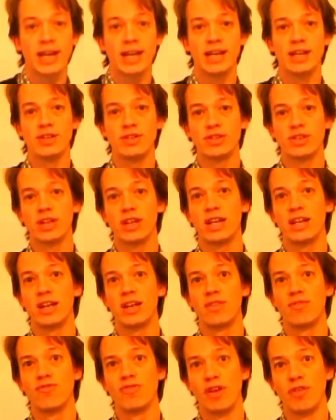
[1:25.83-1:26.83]
into
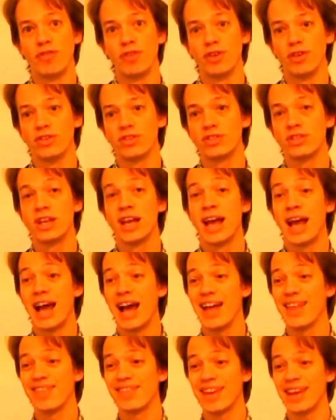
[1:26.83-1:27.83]
rivers
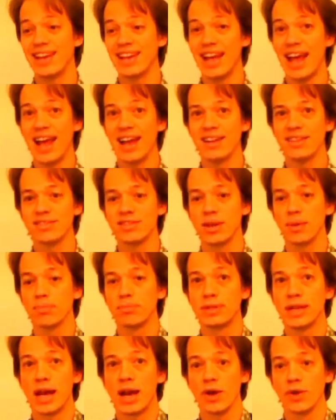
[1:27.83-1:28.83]
and then it ends
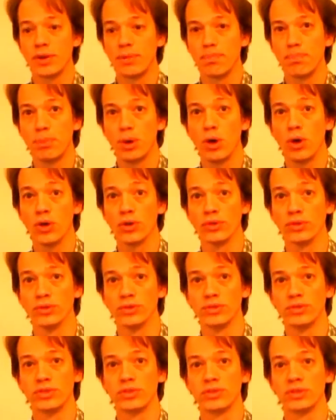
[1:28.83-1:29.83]
up down in
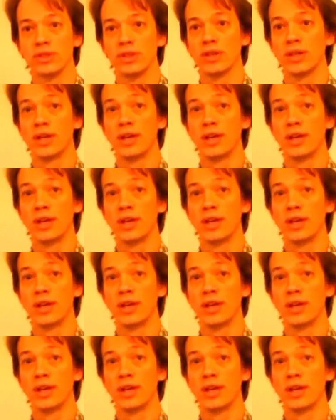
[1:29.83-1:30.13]
ponds.